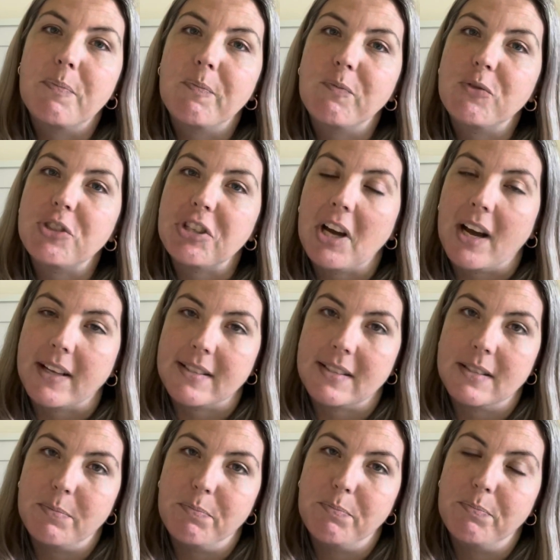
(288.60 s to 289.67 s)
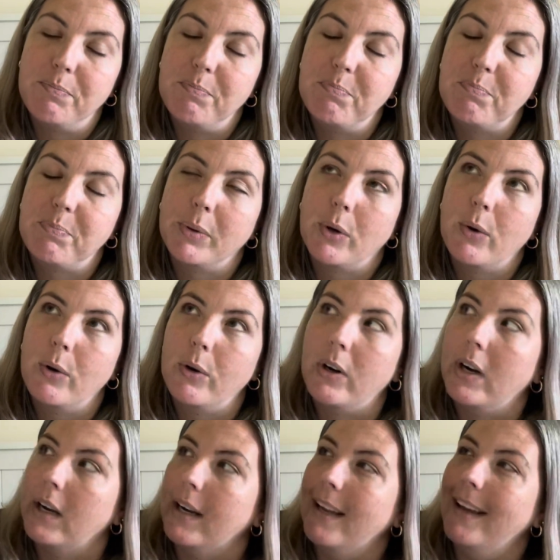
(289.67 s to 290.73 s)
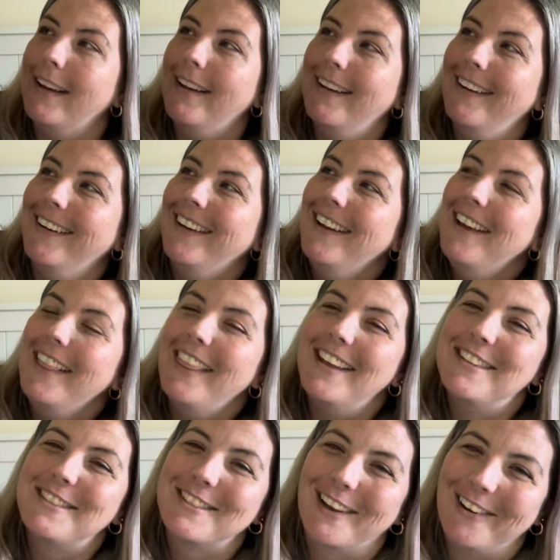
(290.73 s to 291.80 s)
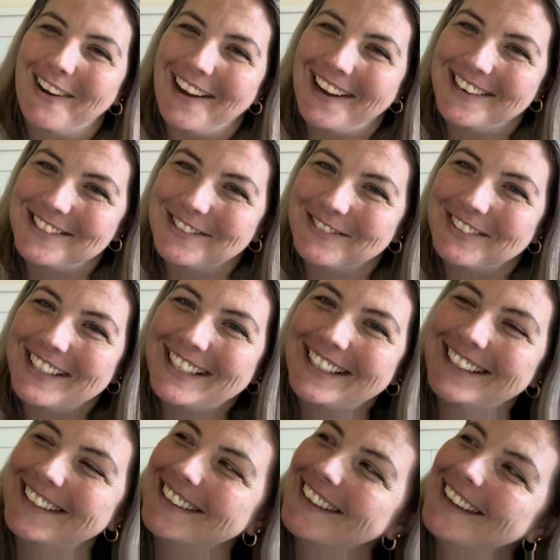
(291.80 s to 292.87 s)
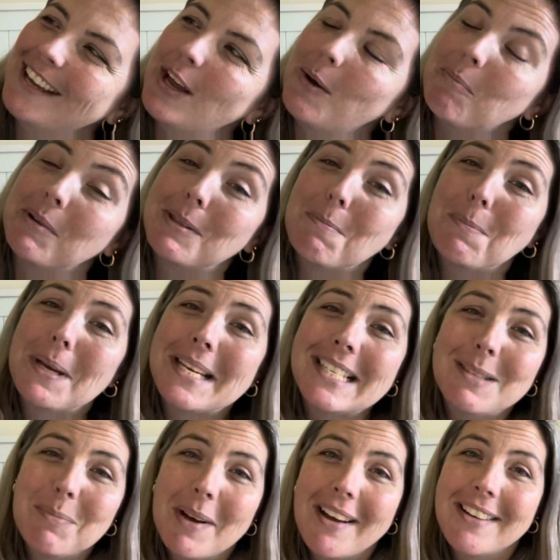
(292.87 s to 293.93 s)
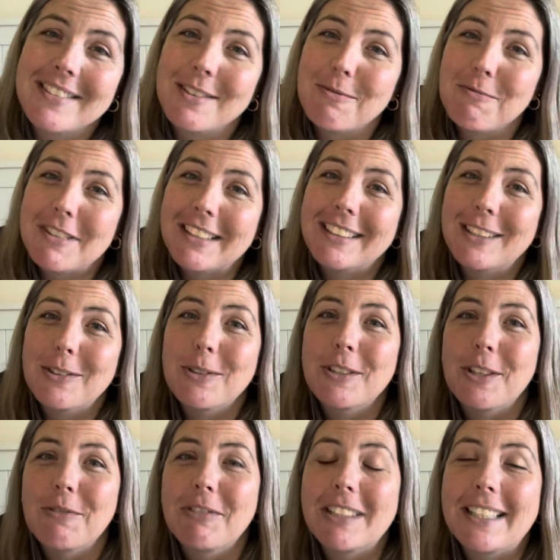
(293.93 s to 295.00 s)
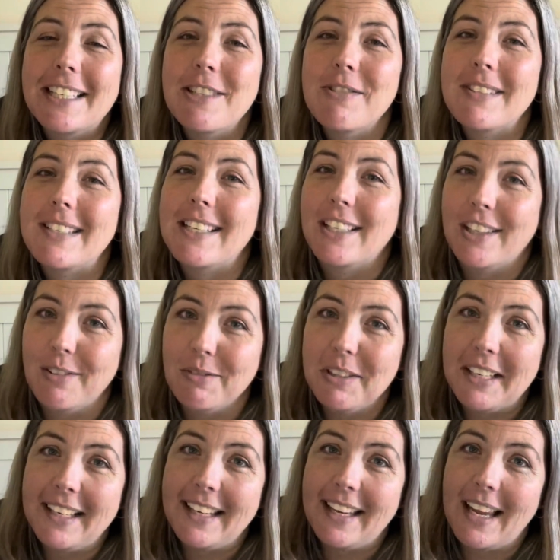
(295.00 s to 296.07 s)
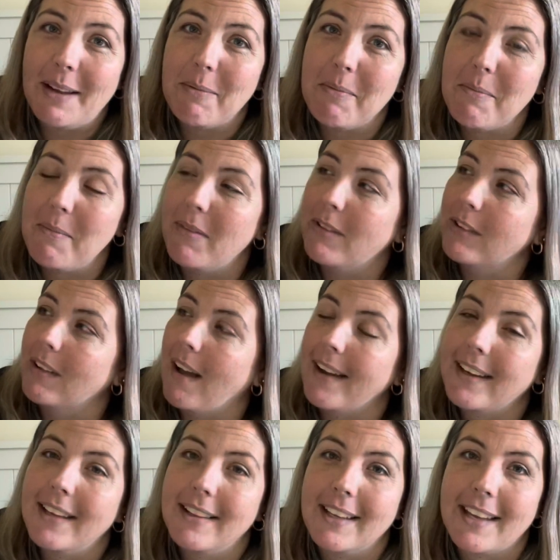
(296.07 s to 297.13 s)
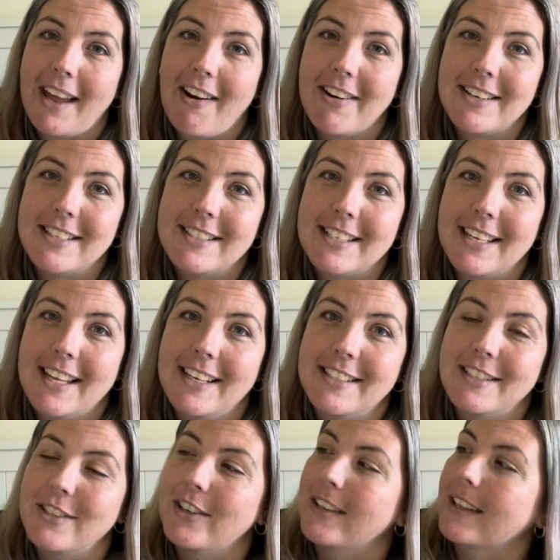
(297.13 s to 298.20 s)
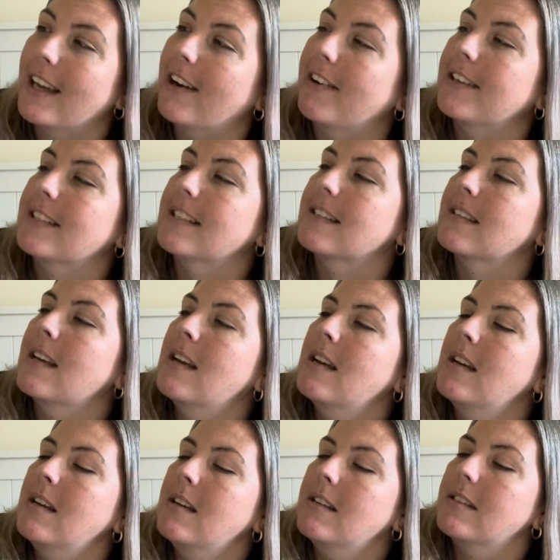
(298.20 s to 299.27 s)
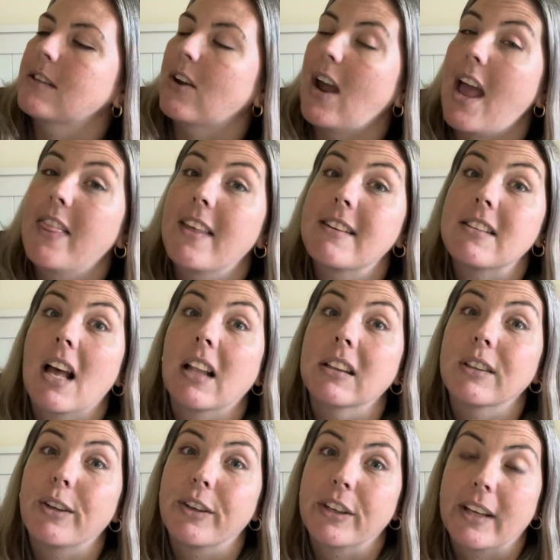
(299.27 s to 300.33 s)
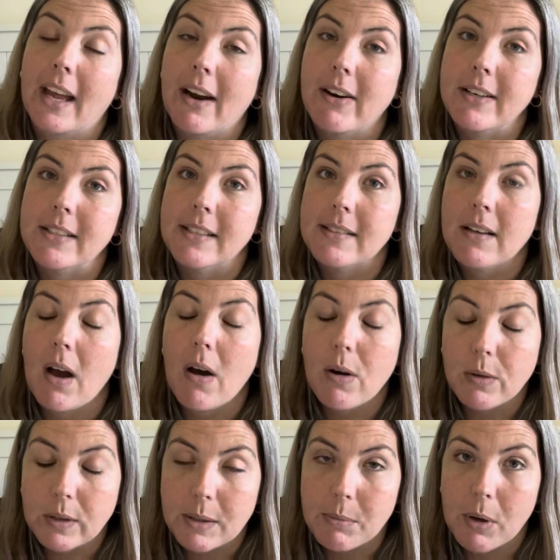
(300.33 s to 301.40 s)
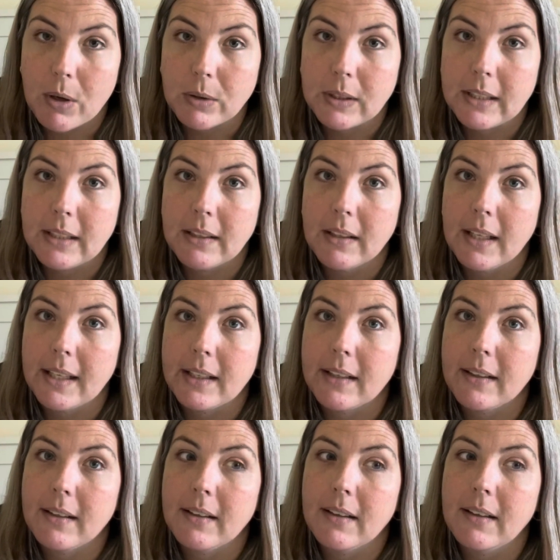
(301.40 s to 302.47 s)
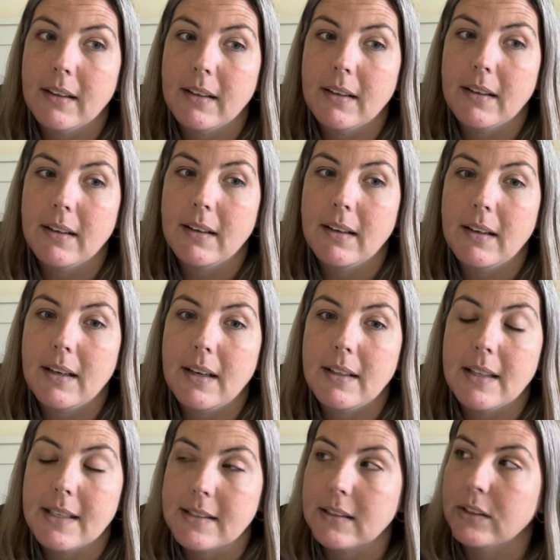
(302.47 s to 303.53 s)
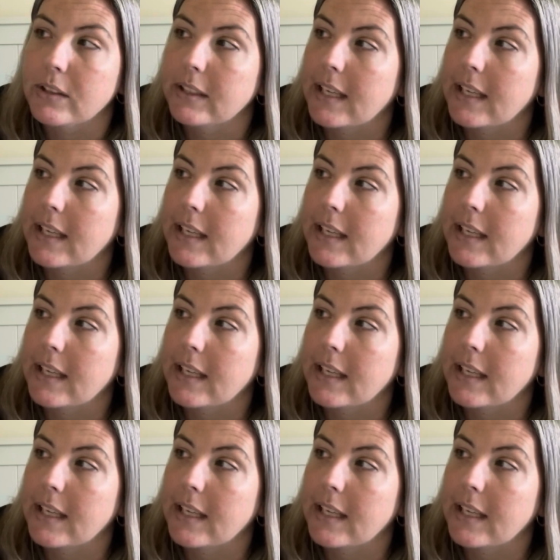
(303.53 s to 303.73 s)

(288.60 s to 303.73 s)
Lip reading: just boring. They're so hard to read. But the peace parts are really good and really interesting, and I really am liking the characters and getting to know the characters. So, and there's a lot of characters, holy moly, like there's a lot of